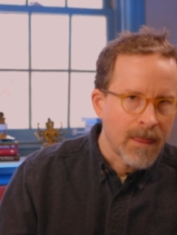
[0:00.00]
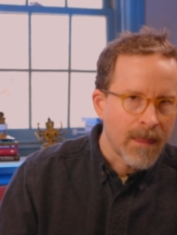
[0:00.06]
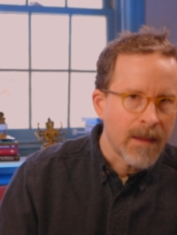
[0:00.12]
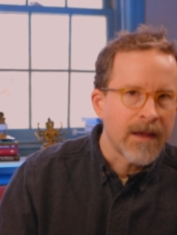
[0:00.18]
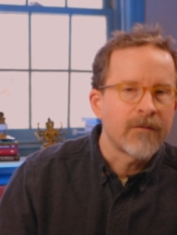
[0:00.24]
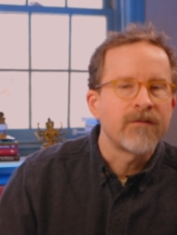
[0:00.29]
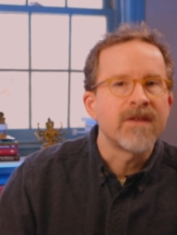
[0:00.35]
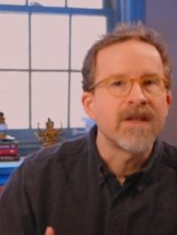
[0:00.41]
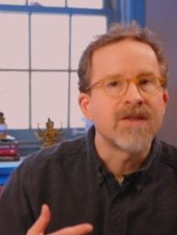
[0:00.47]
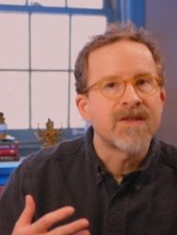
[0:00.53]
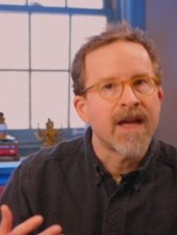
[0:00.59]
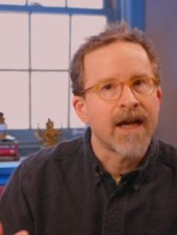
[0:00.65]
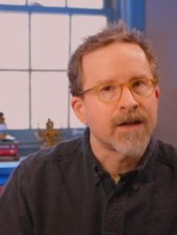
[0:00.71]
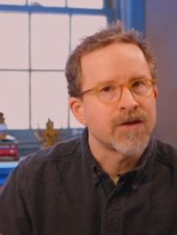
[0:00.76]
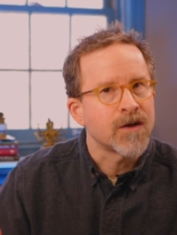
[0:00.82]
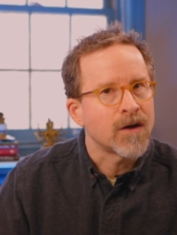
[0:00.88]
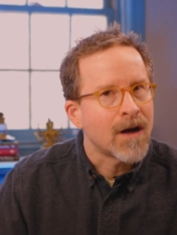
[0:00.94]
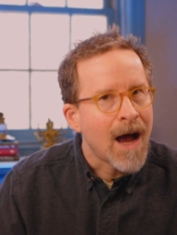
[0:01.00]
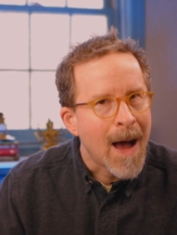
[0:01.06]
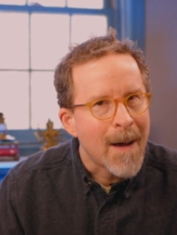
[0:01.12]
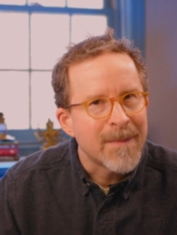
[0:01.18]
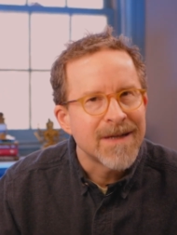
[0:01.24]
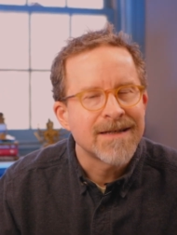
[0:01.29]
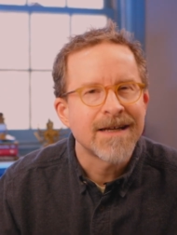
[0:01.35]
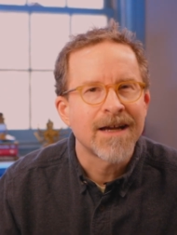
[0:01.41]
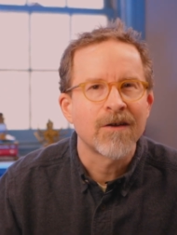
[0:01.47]
if these texts are
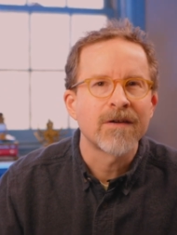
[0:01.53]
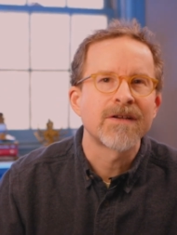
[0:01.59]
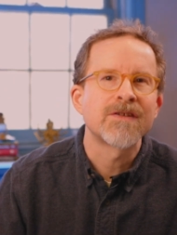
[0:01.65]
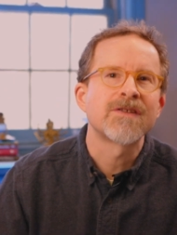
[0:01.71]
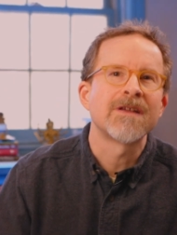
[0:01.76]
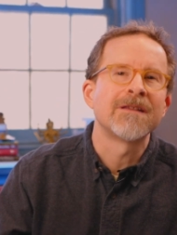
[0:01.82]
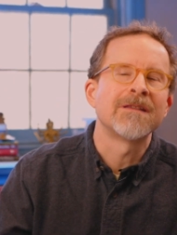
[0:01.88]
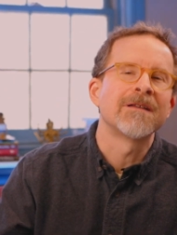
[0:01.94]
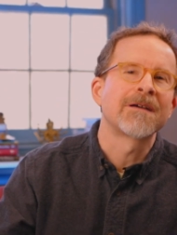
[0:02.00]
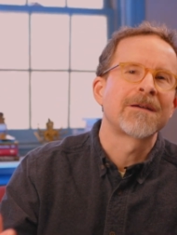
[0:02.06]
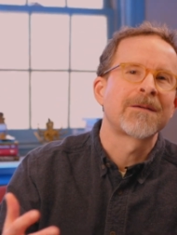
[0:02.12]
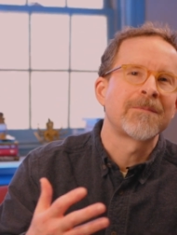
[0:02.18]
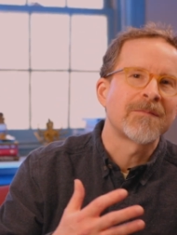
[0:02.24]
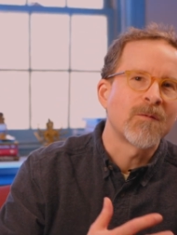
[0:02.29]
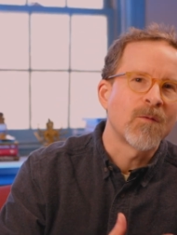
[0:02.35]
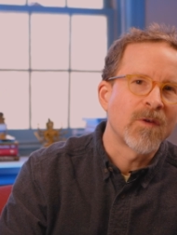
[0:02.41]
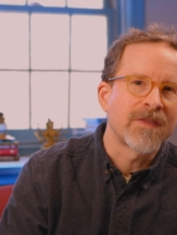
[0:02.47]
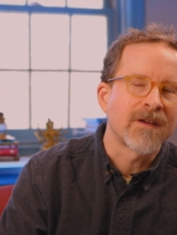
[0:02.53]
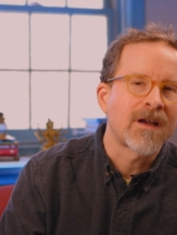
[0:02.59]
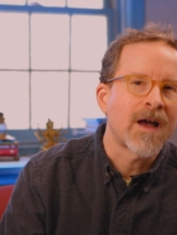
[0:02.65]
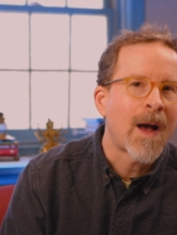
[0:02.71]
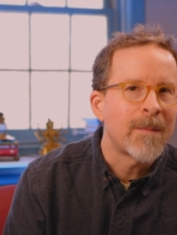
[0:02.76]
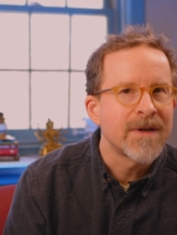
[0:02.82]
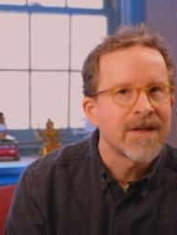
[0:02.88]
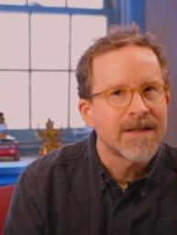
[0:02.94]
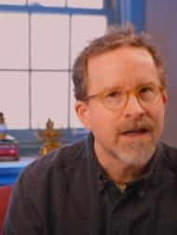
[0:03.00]
commentaries, then the, what the
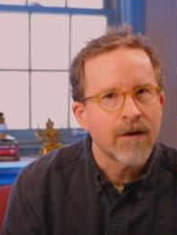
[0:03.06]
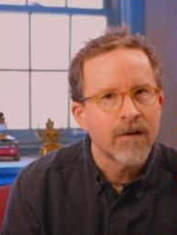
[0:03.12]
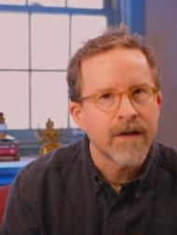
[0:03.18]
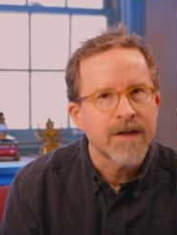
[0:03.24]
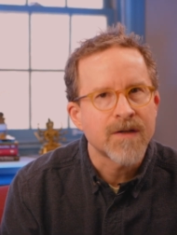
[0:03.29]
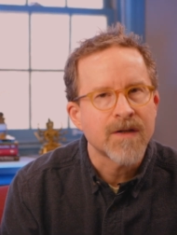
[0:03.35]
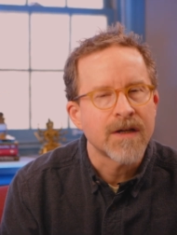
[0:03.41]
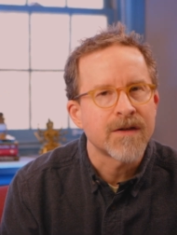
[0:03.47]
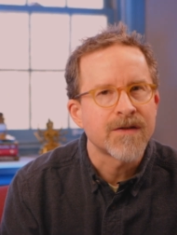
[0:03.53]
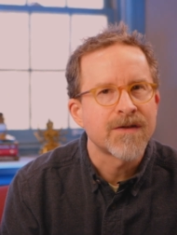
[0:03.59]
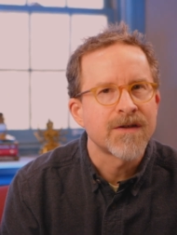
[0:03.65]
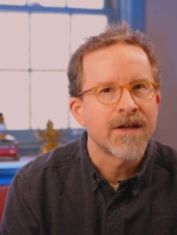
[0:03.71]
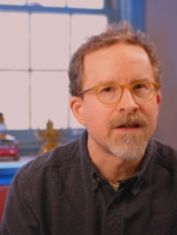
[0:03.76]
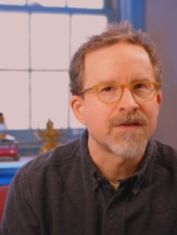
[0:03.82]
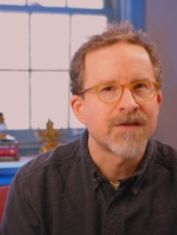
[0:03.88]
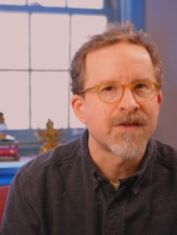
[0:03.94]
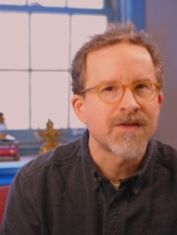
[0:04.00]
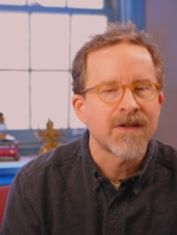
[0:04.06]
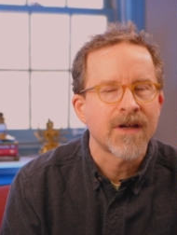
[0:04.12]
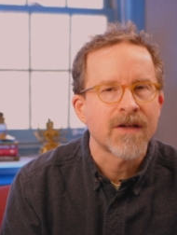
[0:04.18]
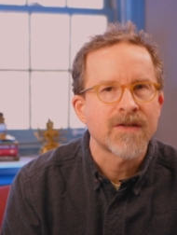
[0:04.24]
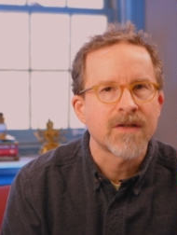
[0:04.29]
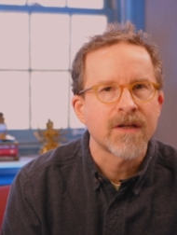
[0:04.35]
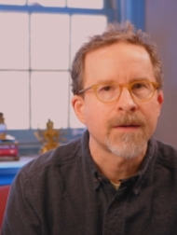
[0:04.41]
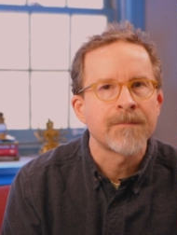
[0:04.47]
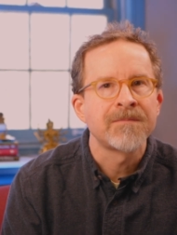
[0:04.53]
commentary is, is, is
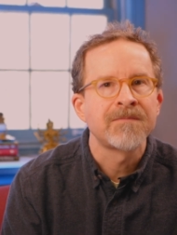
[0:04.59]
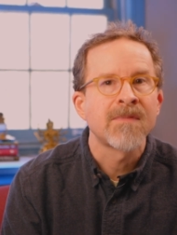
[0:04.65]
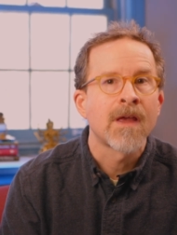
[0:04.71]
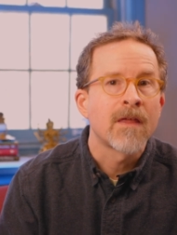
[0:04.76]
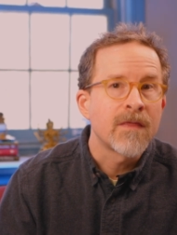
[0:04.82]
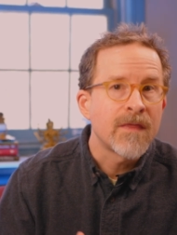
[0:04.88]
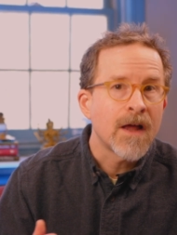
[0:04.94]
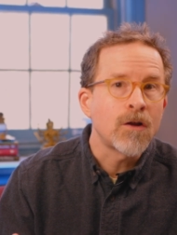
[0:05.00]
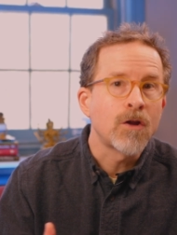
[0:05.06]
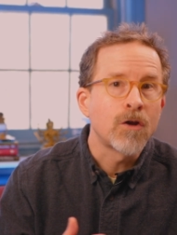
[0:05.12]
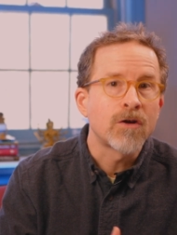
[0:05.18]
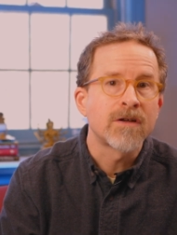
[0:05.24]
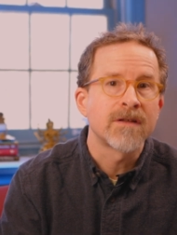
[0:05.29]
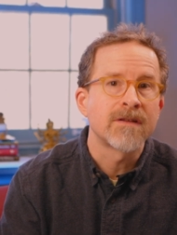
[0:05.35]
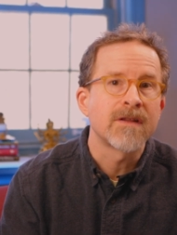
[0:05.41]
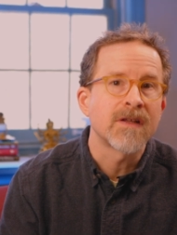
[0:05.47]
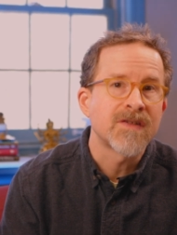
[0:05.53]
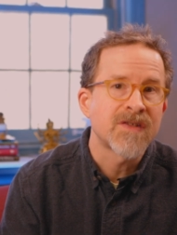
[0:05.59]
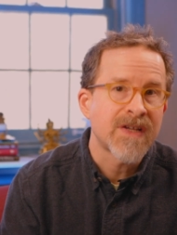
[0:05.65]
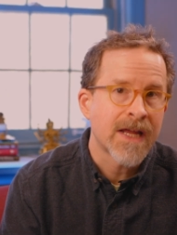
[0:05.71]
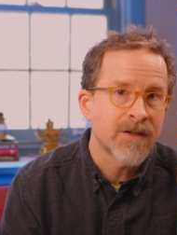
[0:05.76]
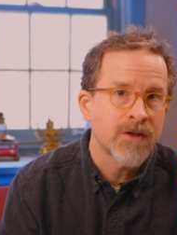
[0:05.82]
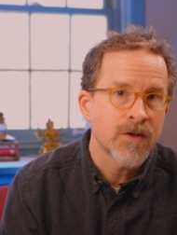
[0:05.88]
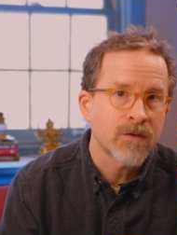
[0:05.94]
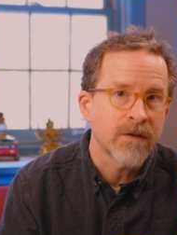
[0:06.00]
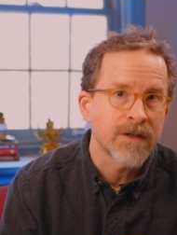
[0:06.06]
discussing, they'll look to the
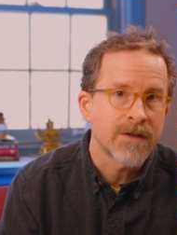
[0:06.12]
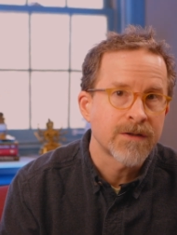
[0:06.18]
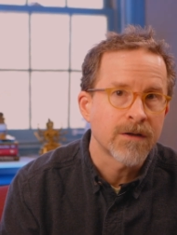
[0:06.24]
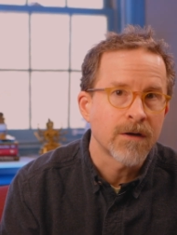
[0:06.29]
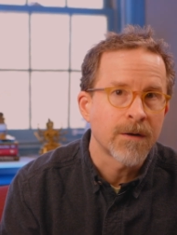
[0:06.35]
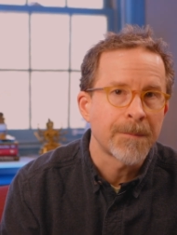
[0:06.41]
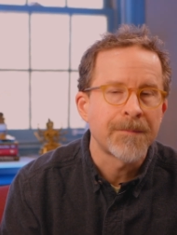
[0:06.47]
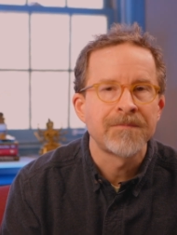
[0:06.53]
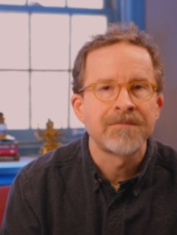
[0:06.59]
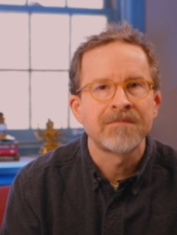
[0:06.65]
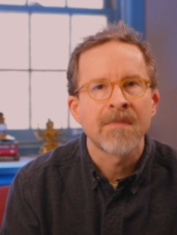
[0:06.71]
Sanskrit term.